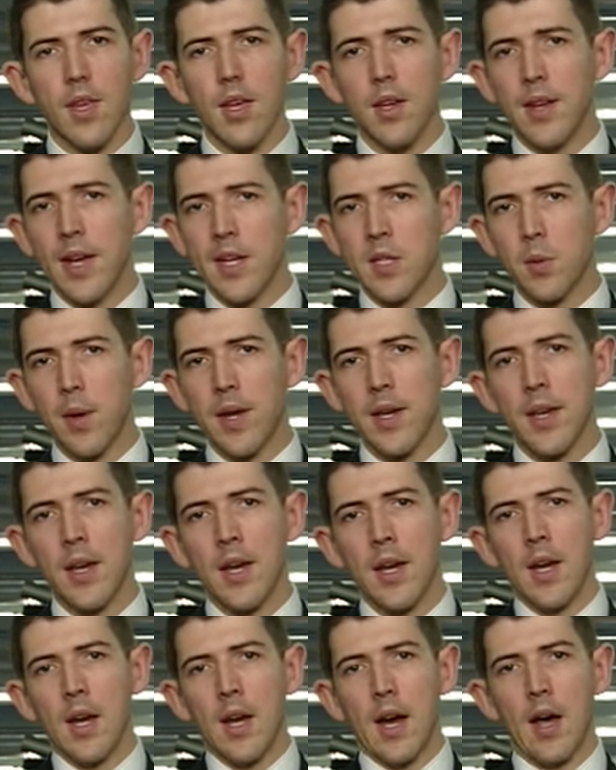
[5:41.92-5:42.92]
Next week,
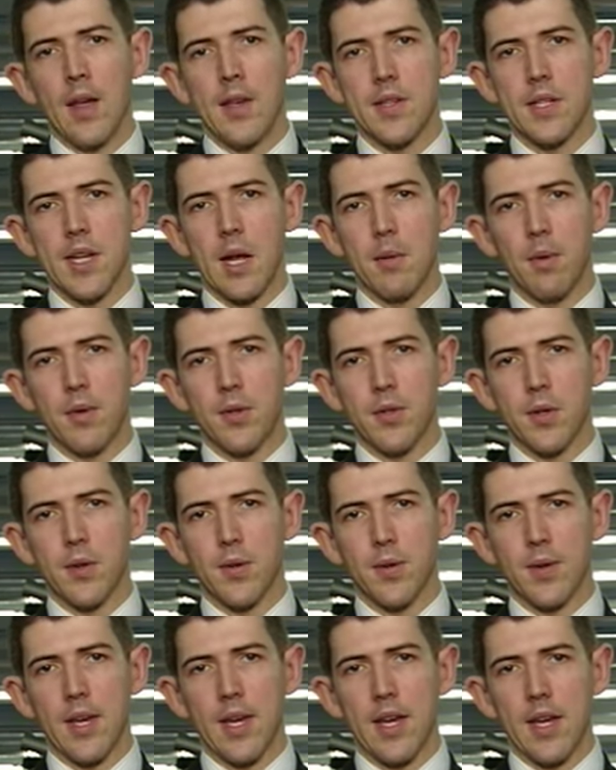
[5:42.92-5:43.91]
there's a number of sort
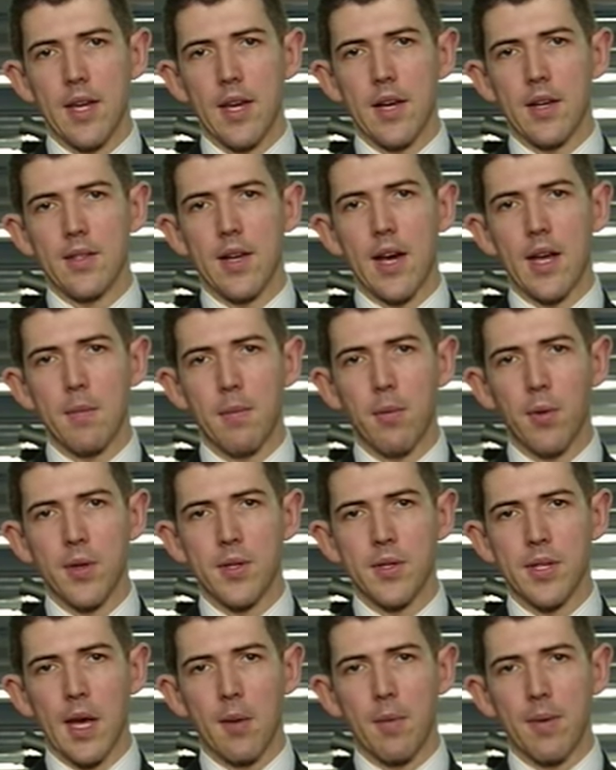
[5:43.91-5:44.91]
of key data
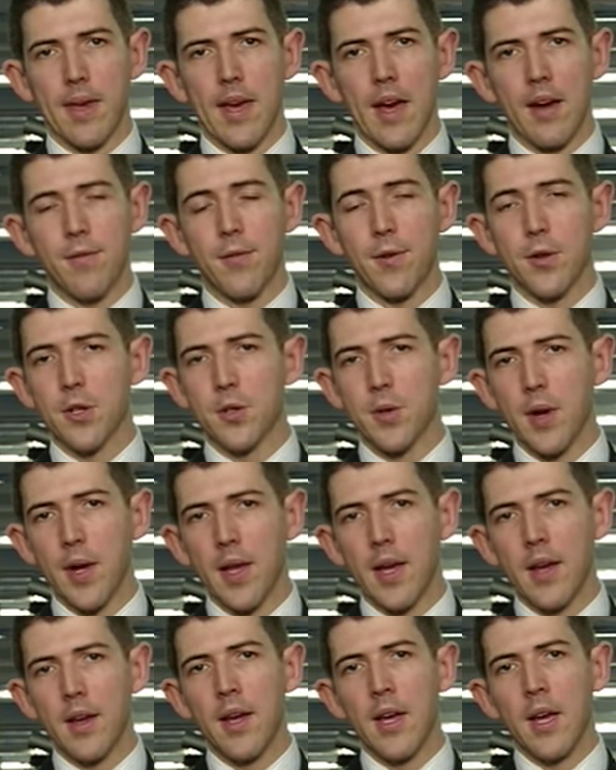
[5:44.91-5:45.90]
points coming out. For
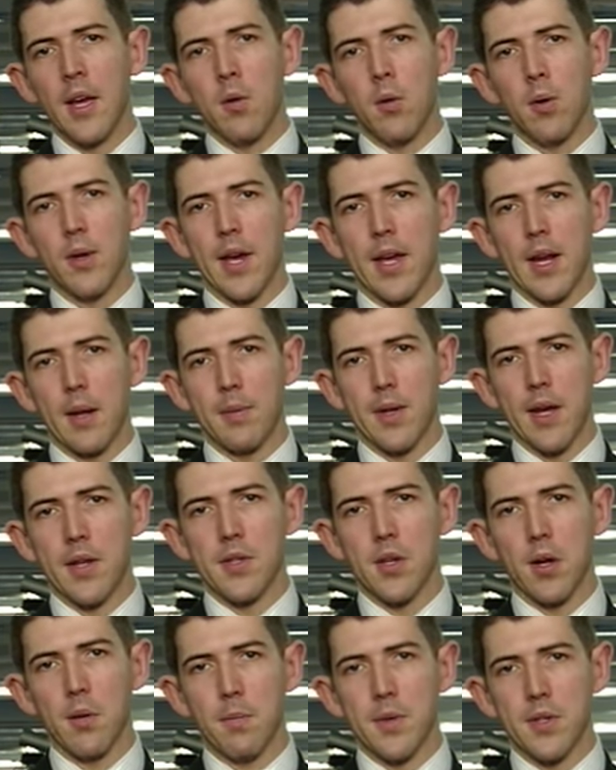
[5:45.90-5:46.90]
Australia, we'll get
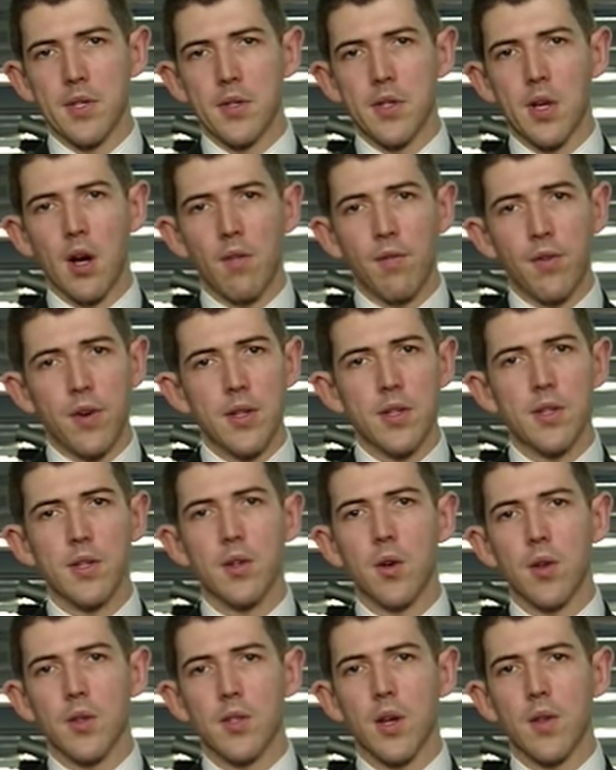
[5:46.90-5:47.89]
updates on business confidence
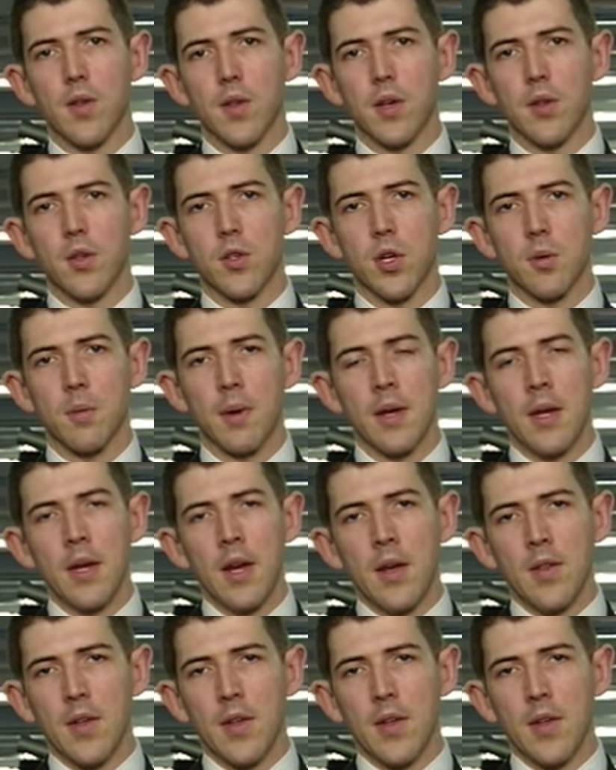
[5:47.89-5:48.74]
and also the consumer.